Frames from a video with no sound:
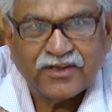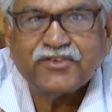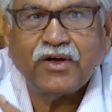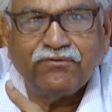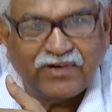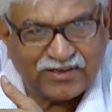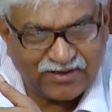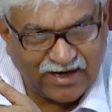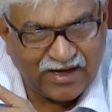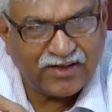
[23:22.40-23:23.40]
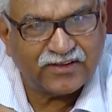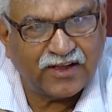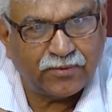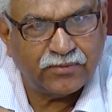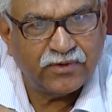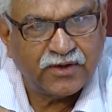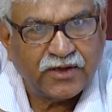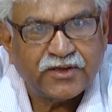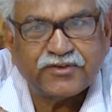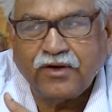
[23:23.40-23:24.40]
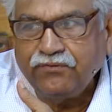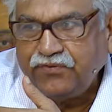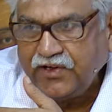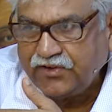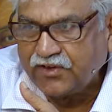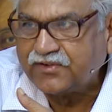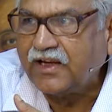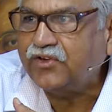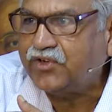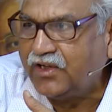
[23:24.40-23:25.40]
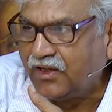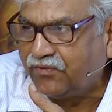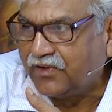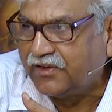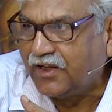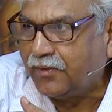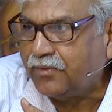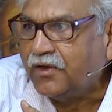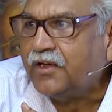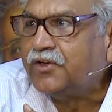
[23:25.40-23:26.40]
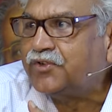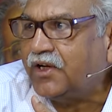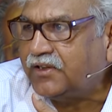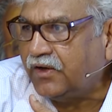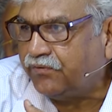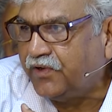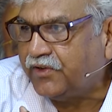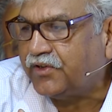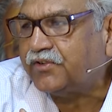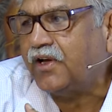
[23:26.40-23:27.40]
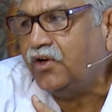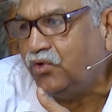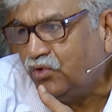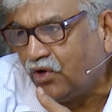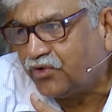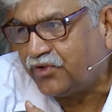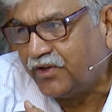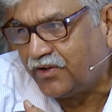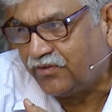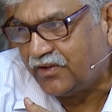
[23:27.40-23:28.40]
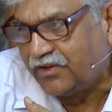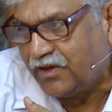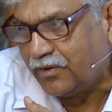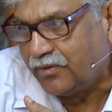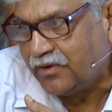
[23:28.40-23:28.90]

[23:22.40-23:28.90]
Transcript: Somewhat like them, some features I share with them, certain features I do not share with them.